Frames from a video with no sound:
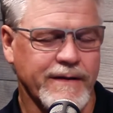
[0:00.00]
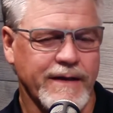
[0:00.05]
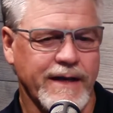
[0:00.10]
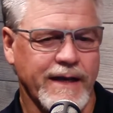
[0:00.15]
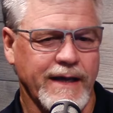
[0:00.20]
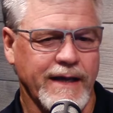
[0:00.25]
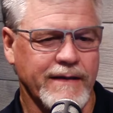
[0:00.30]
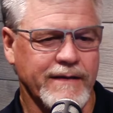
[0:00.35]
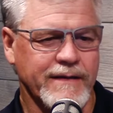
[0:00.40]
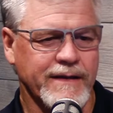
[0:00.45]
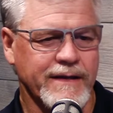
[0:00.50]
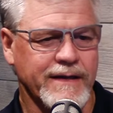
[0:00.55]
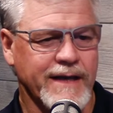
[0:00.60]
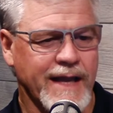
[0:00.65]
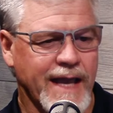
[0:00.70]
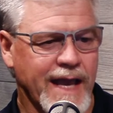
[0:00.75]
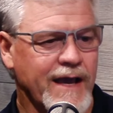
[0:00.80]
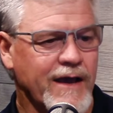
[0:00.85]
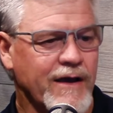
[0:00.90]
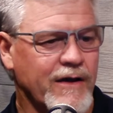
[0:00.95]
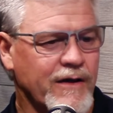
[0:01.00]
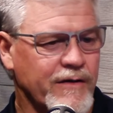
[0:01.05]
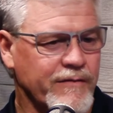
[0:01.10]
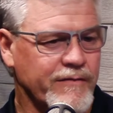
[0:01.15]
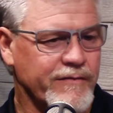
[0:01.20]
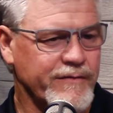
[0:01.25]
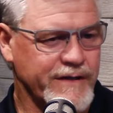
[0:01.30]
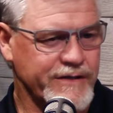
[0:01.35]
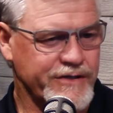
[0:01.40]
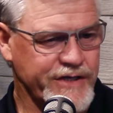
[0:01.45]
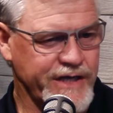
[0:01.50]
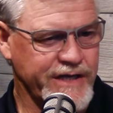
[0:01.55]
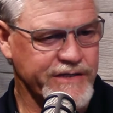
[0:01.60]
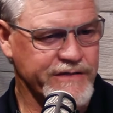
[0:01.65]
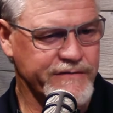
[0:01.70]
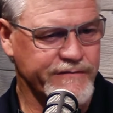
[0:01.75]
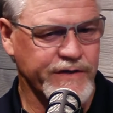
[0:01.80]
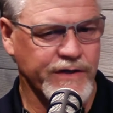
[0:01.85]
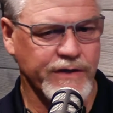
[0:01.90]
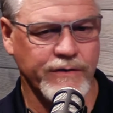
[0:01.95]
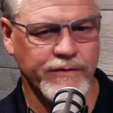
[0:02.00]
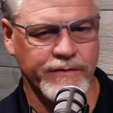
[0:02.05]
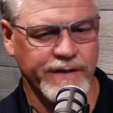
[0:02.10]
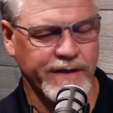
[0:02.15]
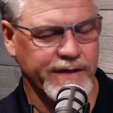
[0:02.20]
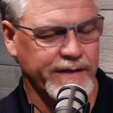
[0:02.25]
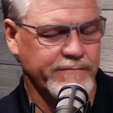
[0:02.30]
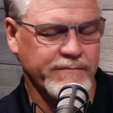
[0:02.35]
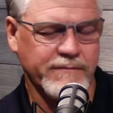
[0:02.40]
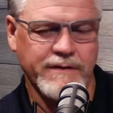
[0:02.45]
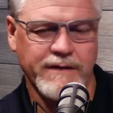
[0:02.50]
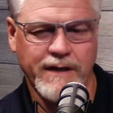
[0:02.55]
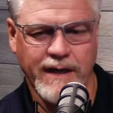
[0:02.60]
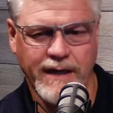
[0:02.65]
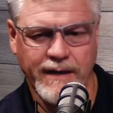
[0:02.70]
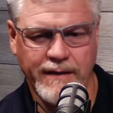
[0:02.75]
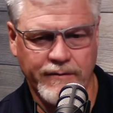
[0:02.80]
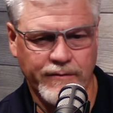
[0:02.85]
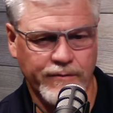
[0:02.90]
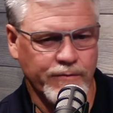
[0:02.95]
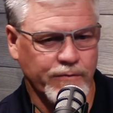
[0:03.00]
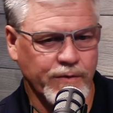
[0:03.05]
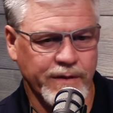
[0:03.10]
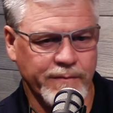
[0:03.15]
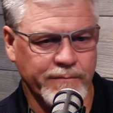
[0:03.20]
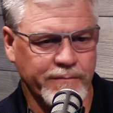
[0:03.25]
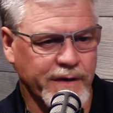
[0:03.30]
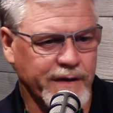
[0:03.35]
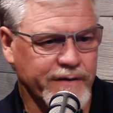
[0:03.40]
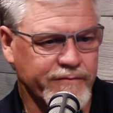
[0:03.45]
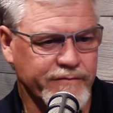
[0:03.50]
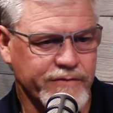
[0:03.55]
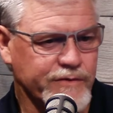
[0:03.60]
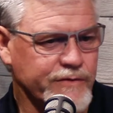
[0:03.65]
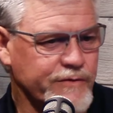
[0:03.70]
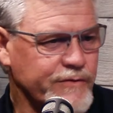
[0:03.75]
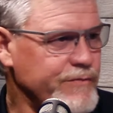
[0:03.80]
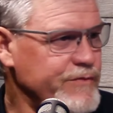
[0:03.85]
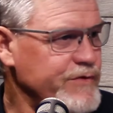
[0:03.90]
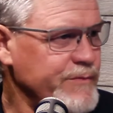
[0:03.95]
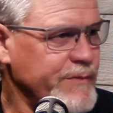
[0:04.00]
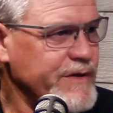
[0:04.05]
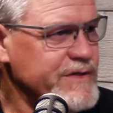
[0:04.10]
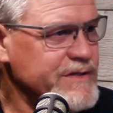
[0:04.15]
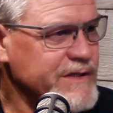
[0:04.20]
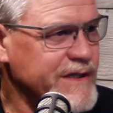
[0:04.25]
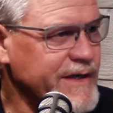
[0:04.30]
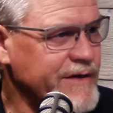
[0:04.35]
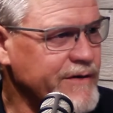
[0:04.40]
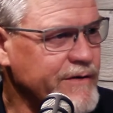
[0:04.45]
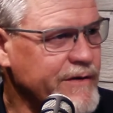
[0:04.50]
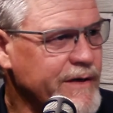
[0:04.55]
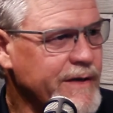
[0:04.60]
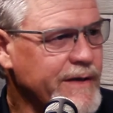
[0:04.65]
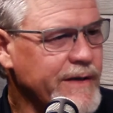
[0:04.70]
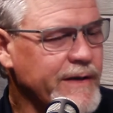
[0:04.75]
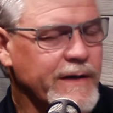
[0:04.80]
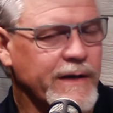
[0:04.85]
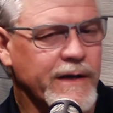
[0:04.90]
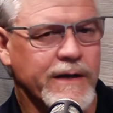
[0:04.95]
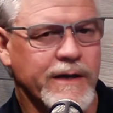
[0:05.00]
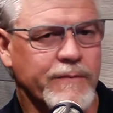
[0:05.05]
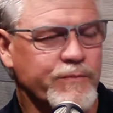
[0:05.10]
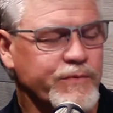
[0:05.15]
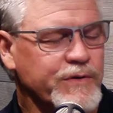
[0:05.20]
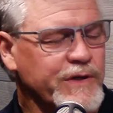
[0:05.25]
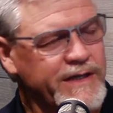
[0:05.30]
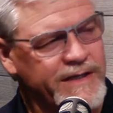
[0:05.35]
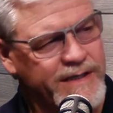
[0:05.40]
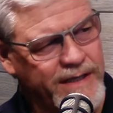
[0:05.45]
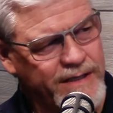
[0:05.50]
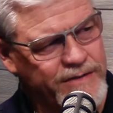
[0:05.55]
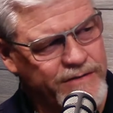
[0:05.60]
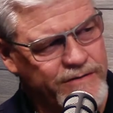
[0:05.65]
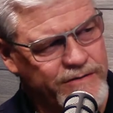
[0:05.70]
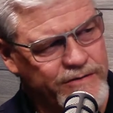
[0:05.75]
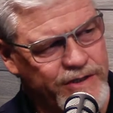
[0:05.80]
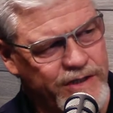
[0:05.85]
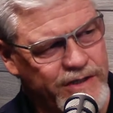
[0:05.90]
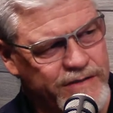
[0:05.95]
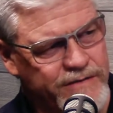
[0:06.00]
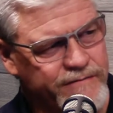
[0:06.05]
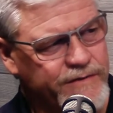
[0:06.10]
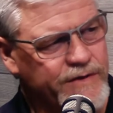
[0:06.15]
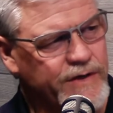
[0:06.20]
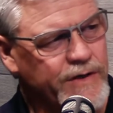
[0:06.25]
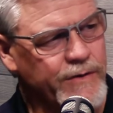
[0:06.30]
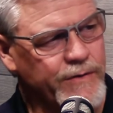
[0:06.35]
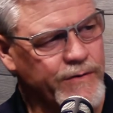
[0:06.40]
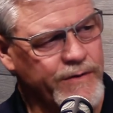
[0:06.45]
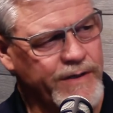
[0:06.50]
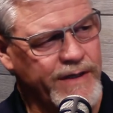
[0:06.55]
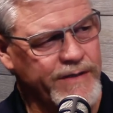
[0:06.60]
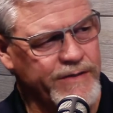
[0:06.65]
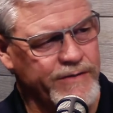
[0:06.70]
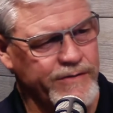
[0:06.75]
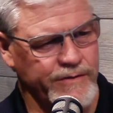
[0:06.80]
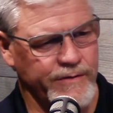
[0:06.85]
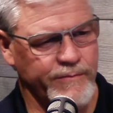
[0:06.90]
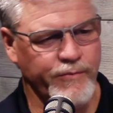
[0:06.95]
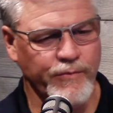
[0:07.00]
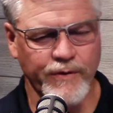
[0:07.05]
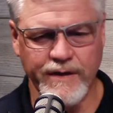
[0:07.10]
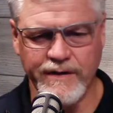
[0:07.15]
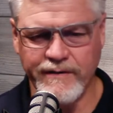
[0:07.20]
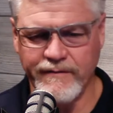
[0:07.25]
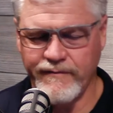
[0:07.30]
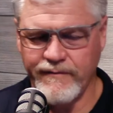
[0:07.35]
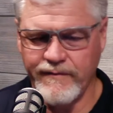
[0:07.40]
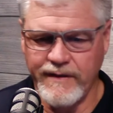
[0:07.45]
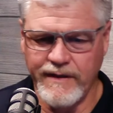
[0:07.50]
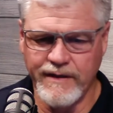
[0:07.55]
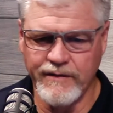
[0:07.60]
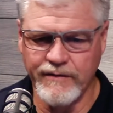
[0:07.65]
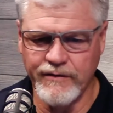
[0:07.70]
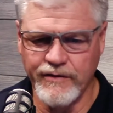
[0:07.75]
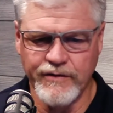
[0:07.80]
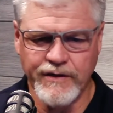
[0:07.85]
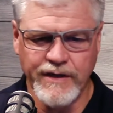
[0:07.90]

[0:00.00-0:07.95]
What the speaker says: And then now the change of tone, I don't know what, a month, two months later, complete change of tone to the point of, you're